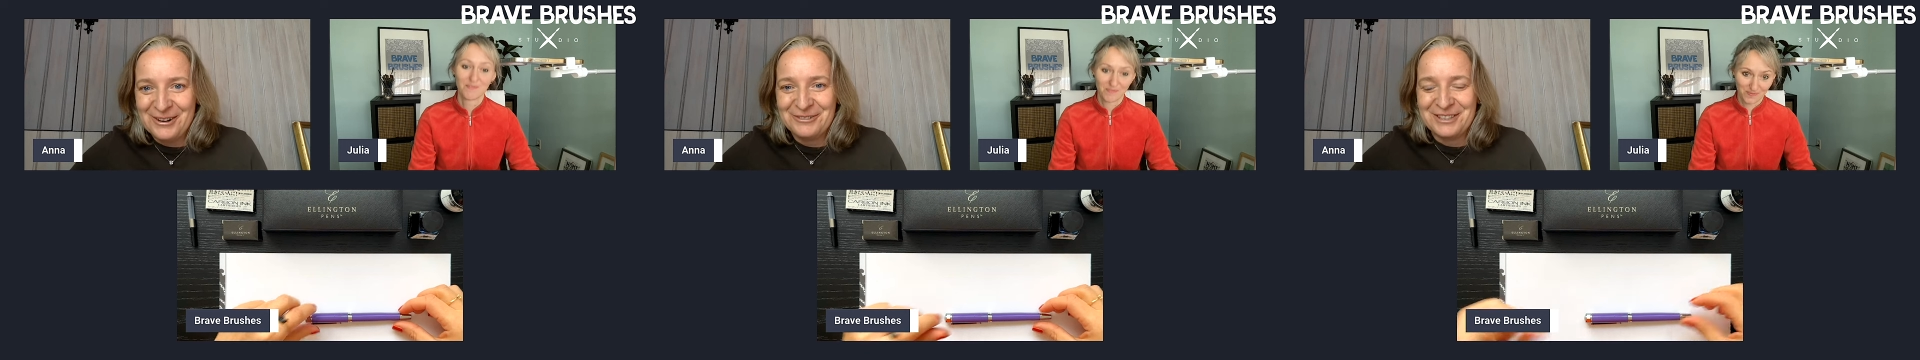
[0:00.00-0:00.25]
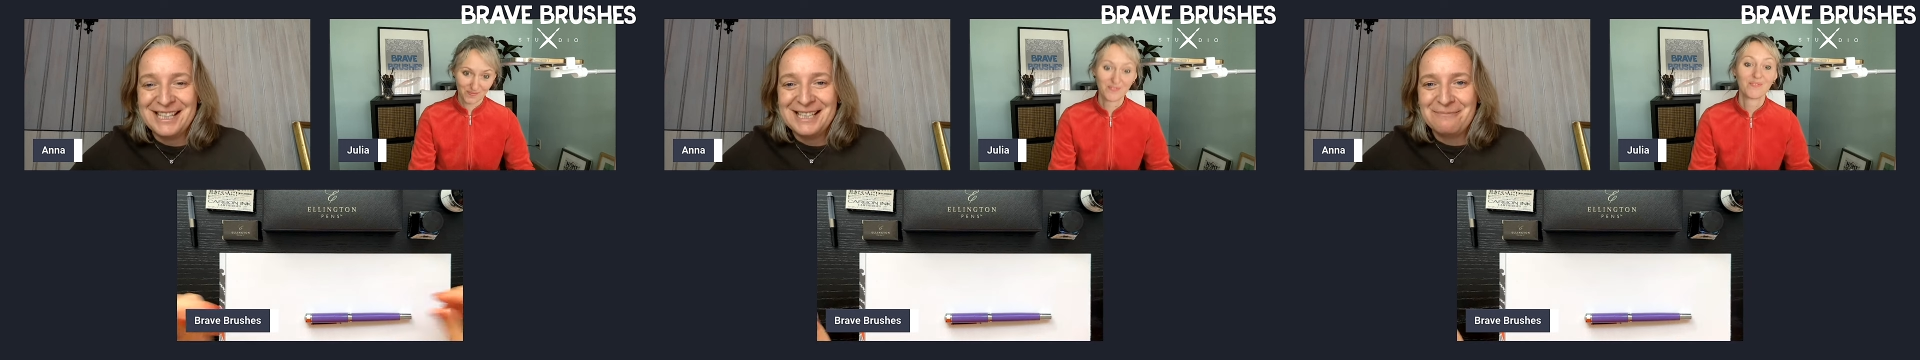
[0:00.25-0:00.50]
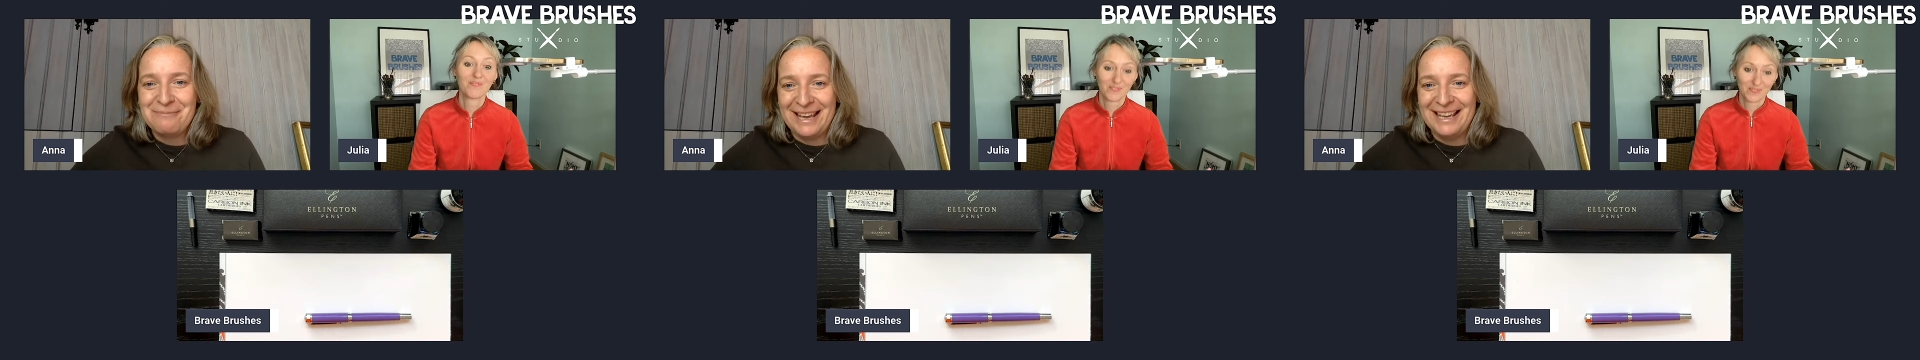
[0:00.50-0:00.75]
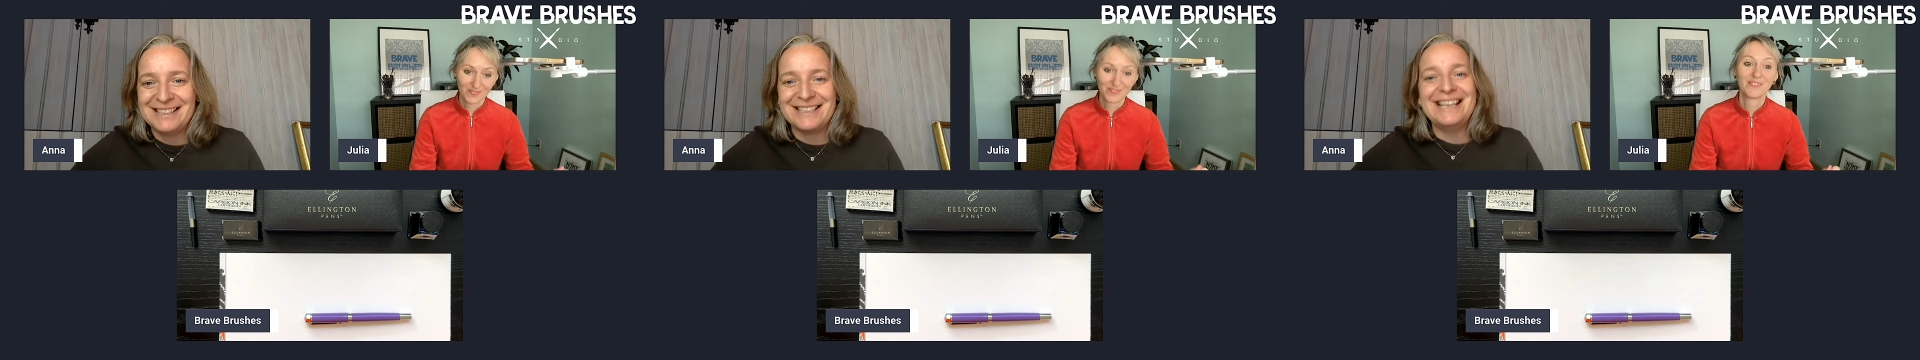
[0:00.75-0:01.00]
Speaker 1: of these
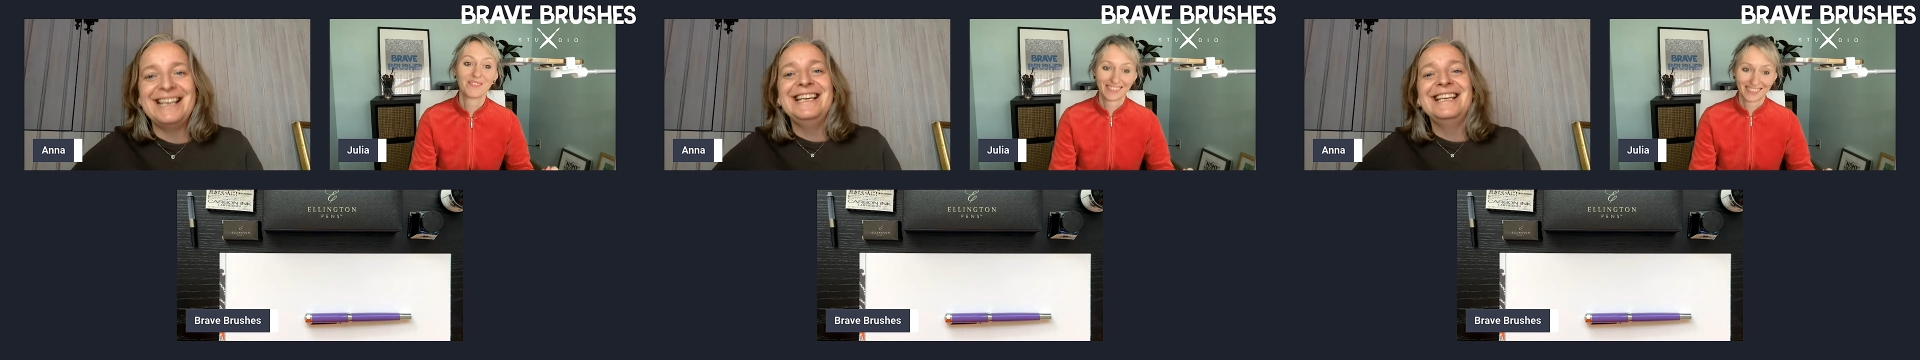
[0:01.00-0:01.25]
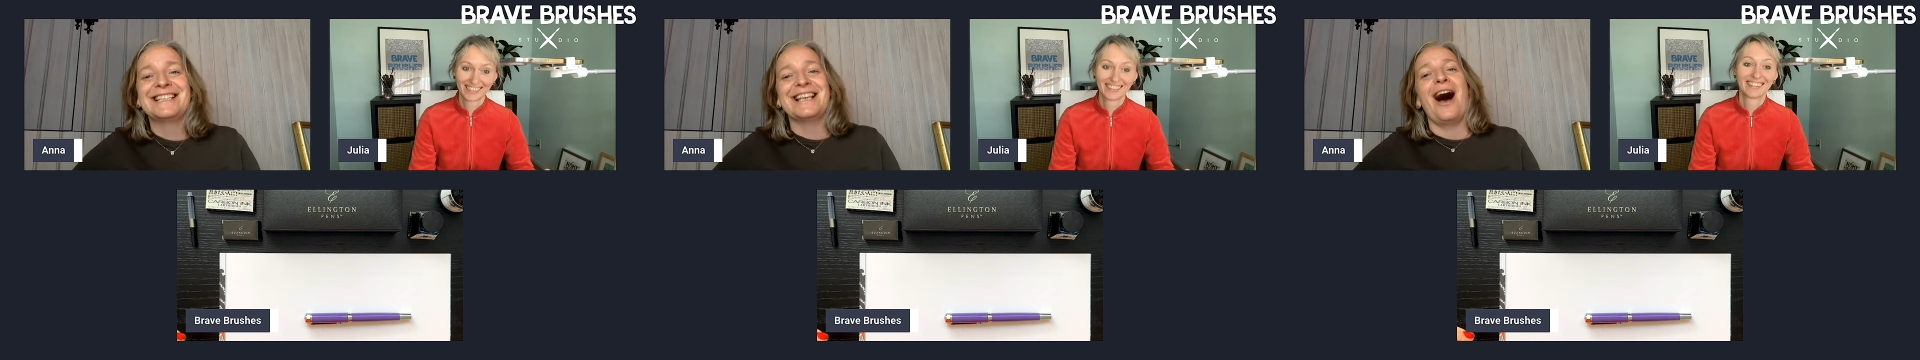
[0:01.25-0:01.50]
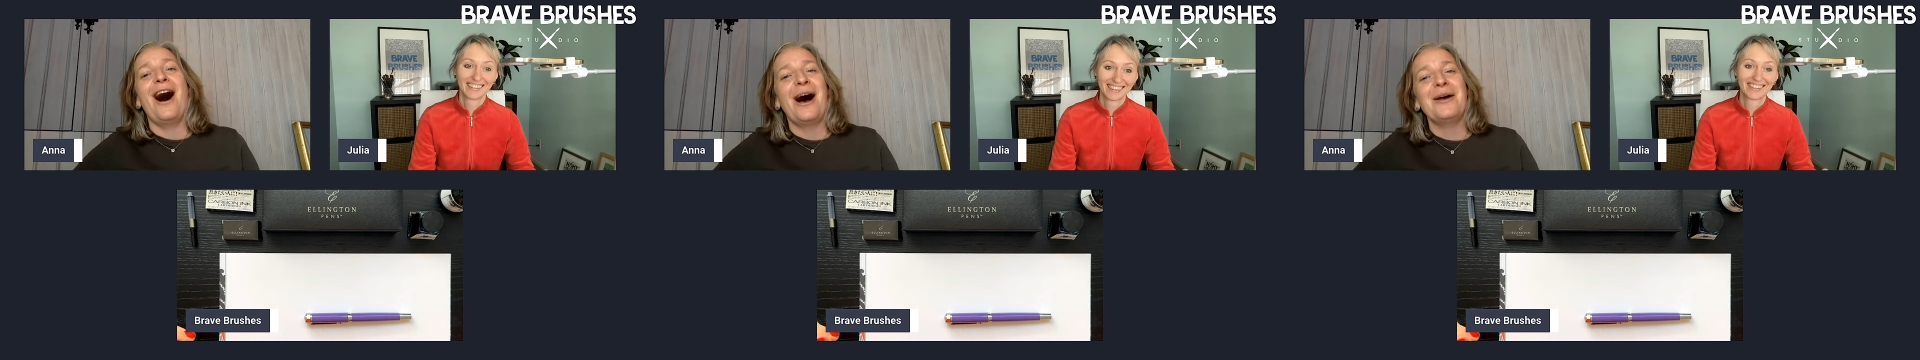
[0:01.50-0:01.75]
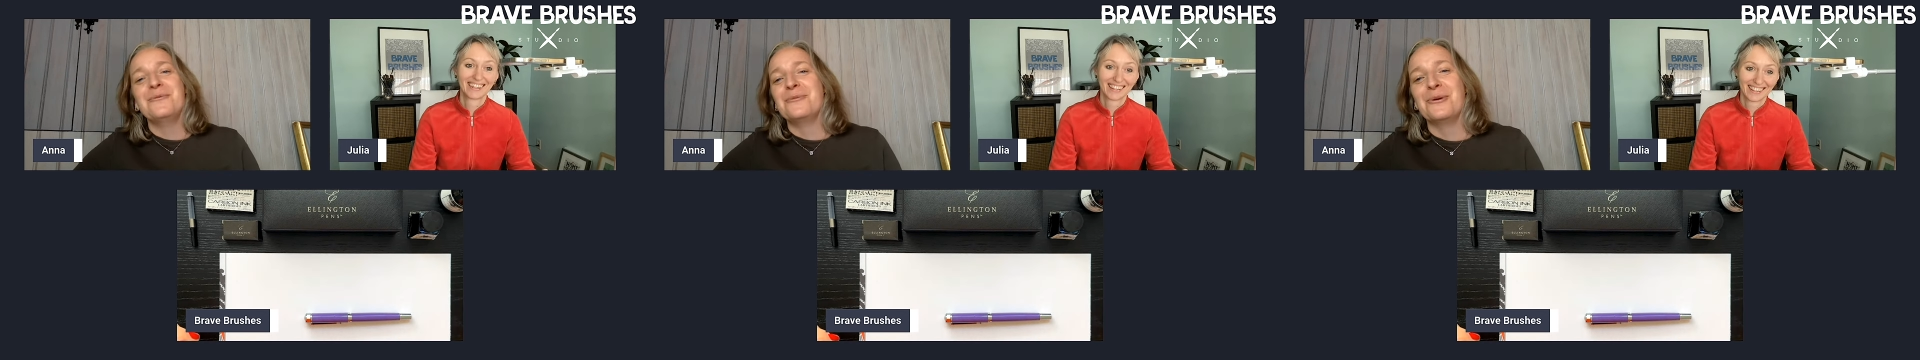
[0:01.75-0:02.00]
pens is
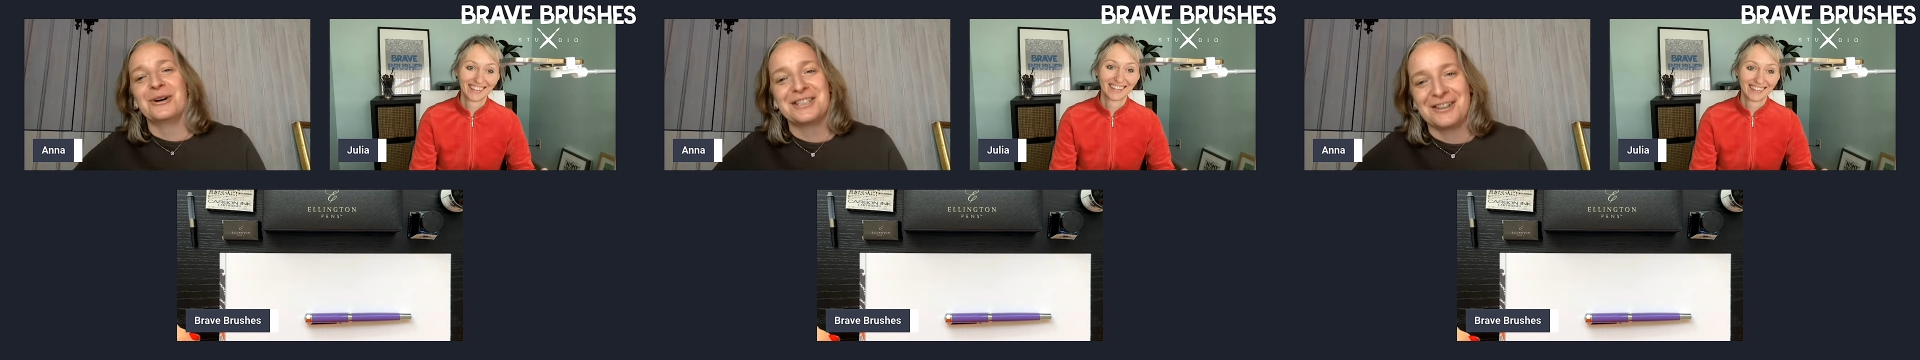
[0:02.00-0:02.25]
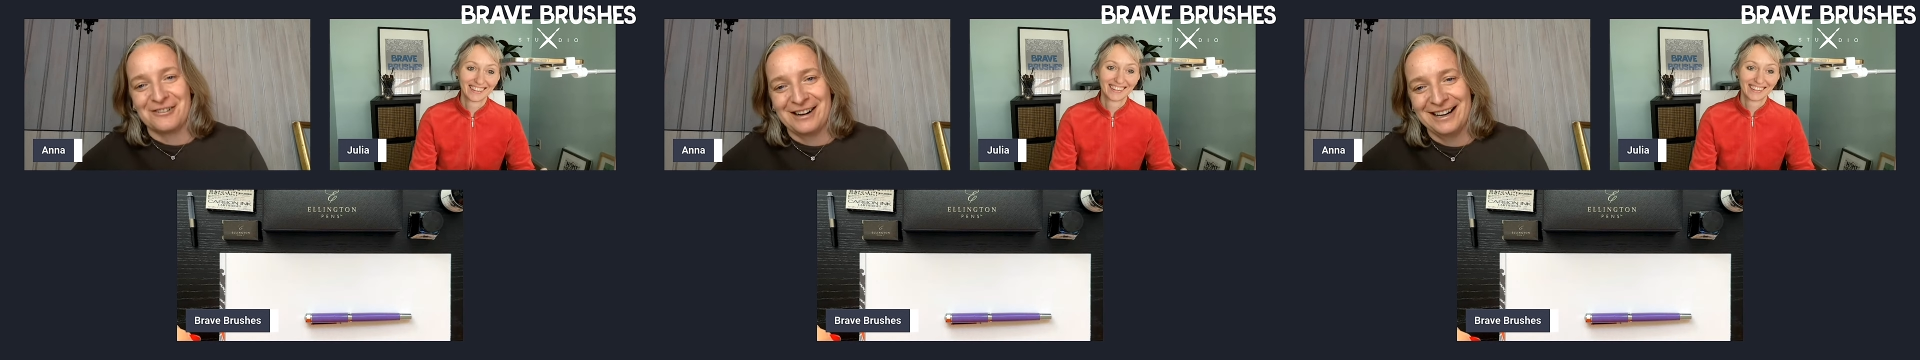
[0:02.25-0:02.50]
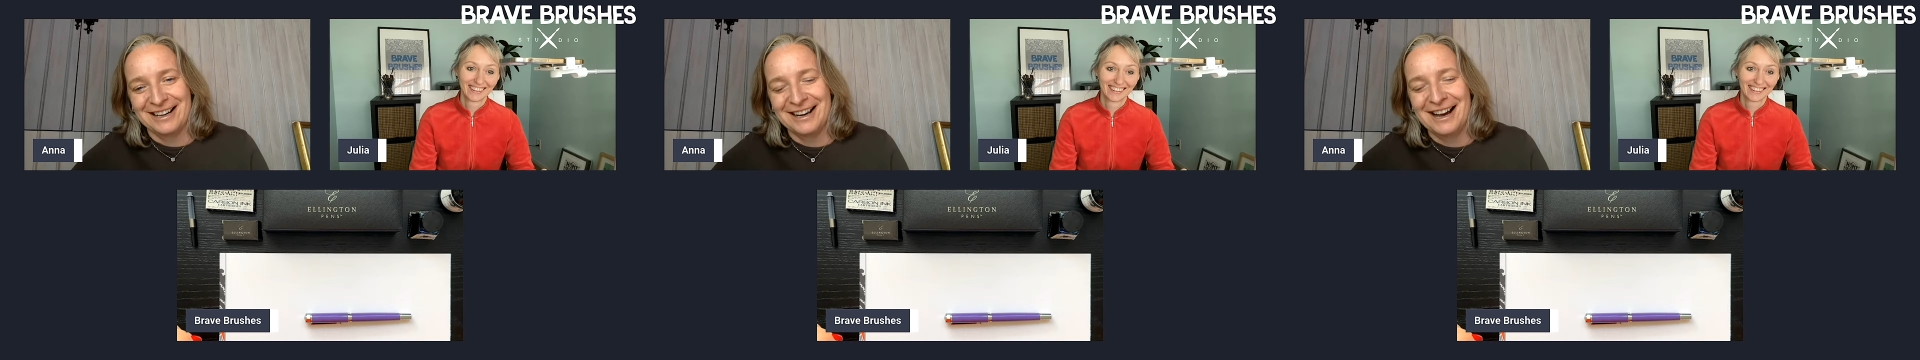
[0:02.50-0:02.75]
eye watering.